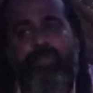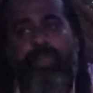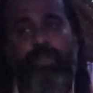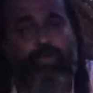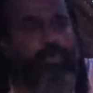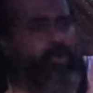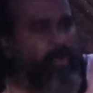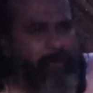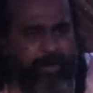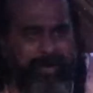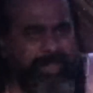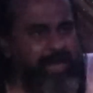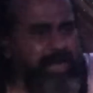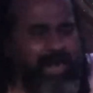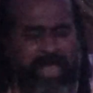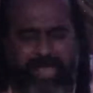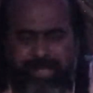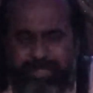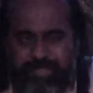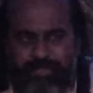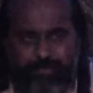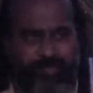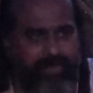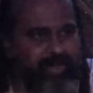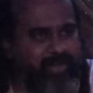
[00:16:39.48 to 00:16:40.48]
Nobody
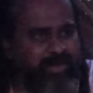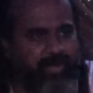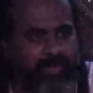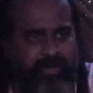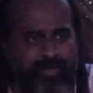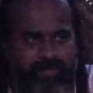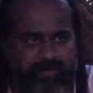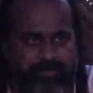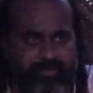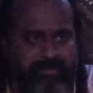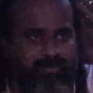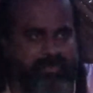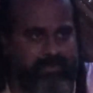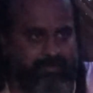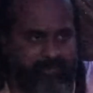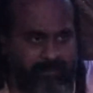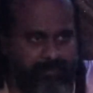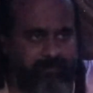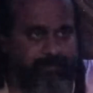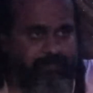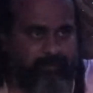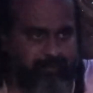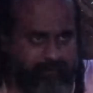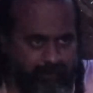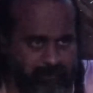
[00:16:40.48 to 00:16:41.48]
likes where he is.
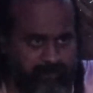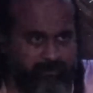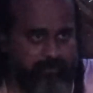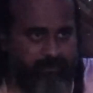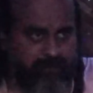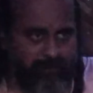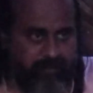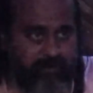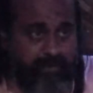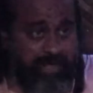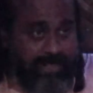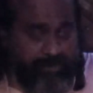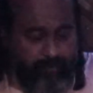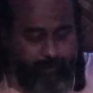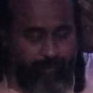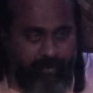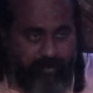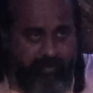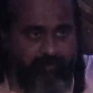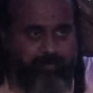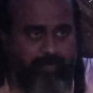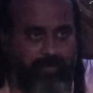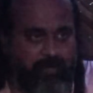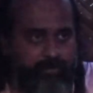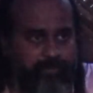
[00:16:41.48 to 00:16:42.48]
That's
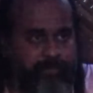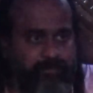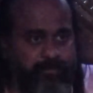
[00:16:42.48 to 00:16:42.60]
wonderful.